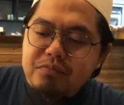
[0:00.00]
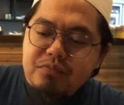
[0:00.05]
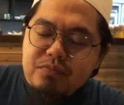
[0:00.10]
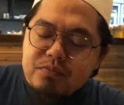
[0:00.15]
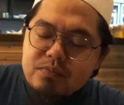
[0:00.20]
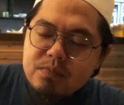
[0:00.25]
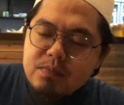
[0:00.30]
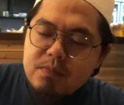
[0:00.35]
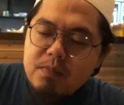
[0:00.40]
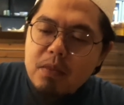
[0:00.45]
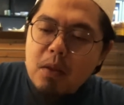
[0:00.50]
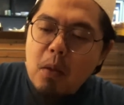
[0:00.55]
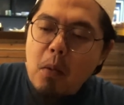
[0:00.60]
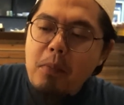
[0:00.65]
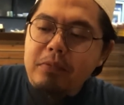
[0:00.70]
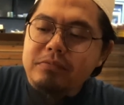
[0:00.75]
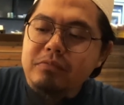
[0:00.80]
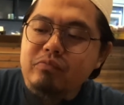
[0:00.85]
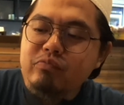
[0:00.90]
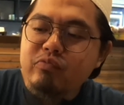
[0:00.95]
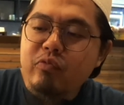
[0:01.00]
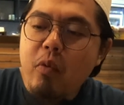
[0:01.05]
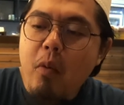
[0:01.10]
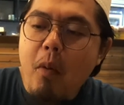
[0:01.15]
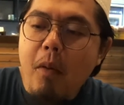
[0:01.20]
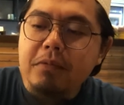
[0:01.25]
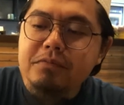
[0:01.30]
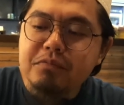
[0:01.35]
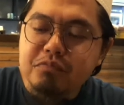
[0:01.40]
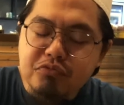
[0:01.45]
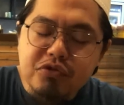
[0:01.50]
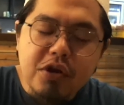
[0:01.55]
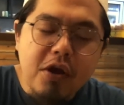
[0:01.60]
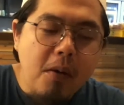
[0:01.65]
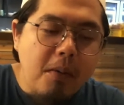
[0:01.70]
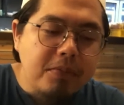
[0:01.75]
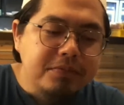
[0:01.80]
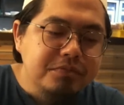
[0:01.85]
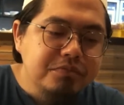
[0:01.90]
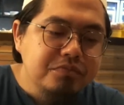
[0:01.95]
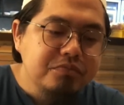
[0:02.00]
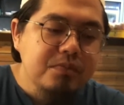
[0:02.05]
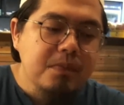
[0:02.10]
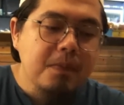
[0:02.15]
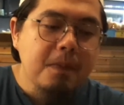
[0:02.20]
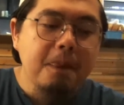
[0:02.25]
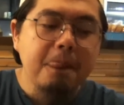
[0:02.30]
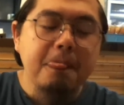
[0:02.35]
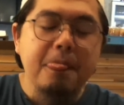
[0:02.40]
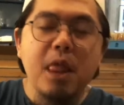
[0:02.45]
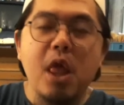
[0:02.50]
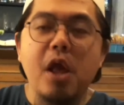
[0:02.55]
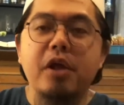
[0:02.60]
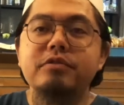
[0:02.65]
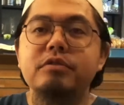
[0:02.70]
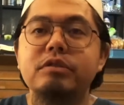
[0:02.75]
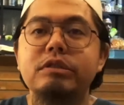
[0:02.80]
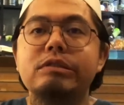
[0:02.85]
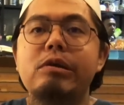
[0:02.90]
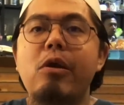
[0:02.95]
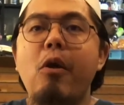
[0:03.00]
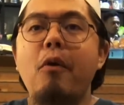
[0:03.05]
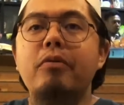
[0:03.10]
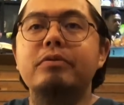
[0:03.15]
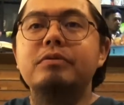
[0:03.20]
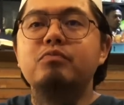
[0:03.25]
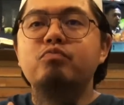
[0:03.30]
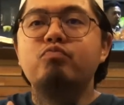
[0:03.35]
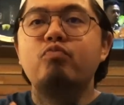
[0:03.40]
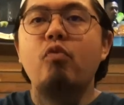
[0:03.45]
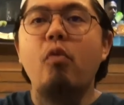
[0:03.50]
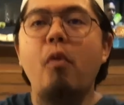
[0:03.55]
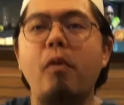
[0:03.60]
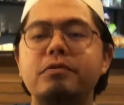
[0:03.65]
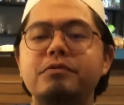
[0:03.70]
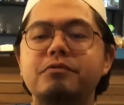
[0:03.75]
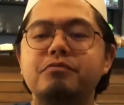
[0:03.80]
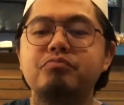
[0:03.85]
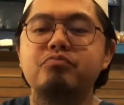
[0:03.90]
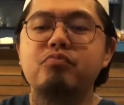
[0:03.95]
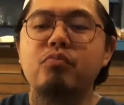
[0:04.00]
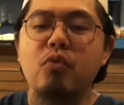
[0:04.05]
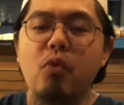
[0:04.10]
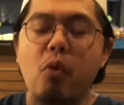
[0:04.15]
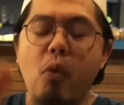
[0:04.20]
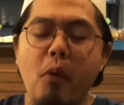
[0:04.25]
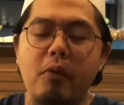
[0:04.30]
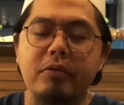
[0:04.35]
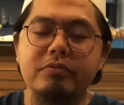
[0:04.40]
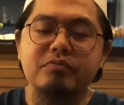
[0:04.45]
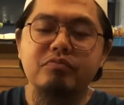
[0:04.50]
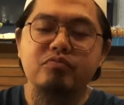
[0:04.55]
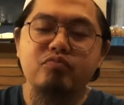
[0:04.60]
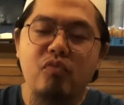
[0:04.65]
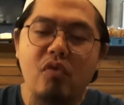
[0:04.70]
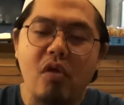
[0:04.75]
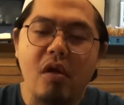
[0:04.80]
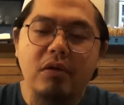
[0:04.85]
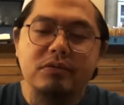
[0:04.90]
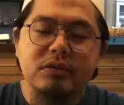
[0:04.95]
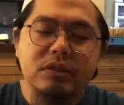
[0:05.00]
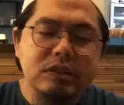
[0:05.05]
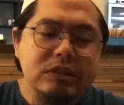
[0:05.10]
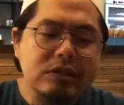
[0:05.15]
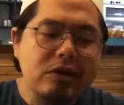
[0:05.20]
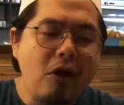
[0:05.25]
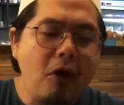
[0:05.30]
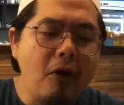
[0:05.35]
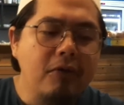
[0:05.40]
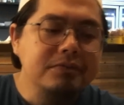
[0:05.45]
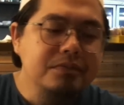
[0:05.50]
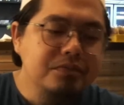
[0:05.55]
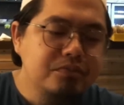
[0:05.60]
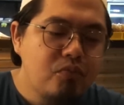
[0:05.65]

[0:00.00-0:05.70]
It was good. You feel yeah. the, like the charcoal flavors in this one more like uh, the, fly, yeah.